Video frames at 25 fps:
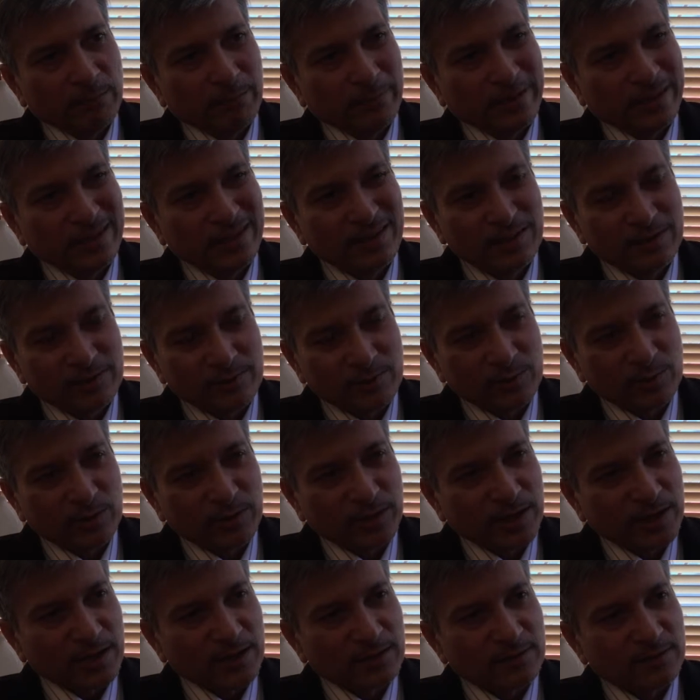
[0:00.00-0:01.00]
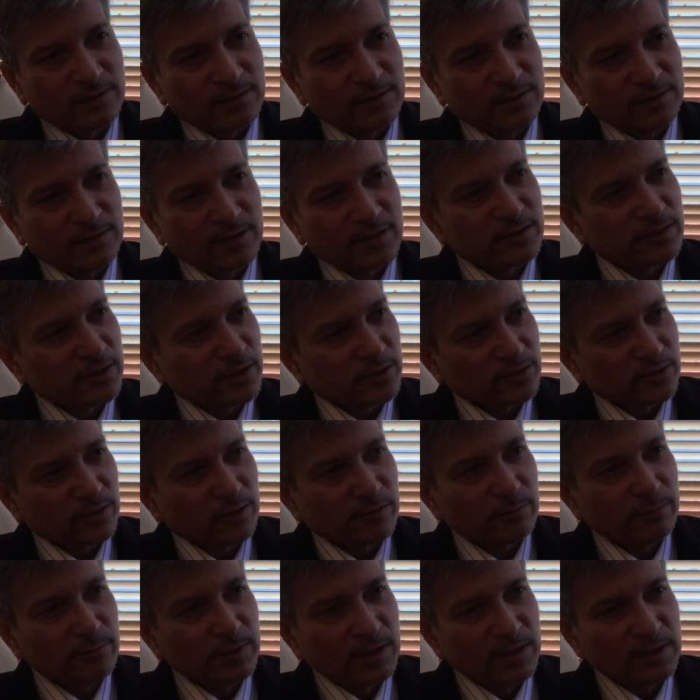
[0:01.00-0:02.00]
mainly to look at the
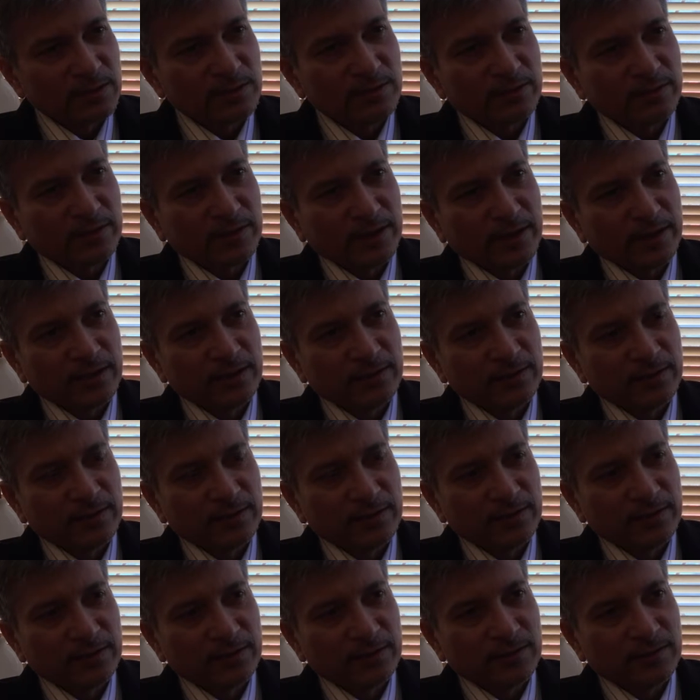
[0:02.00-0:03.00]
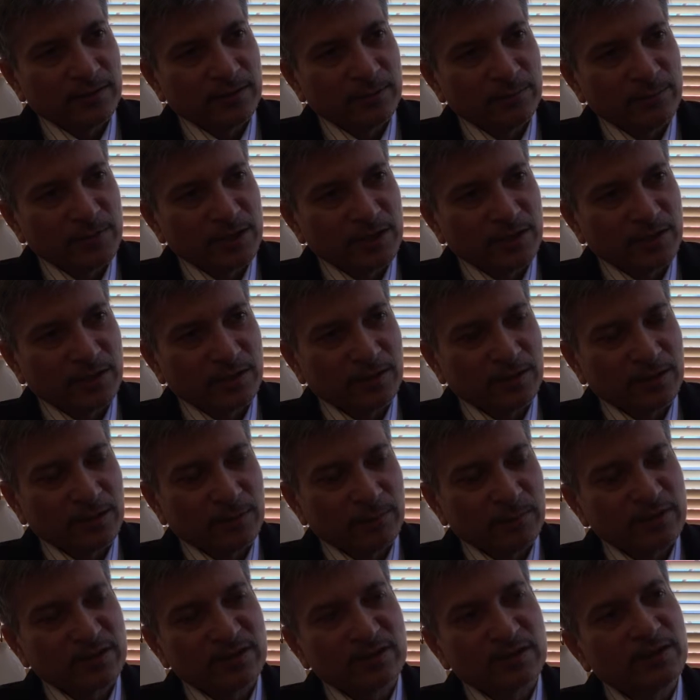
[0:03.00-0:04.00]
structure of bladder and the emptying
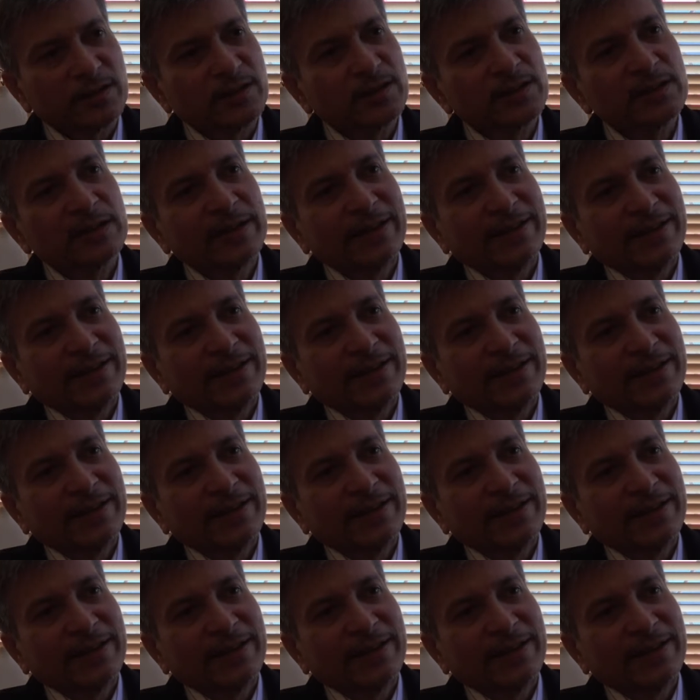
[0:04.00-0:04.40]
capacity.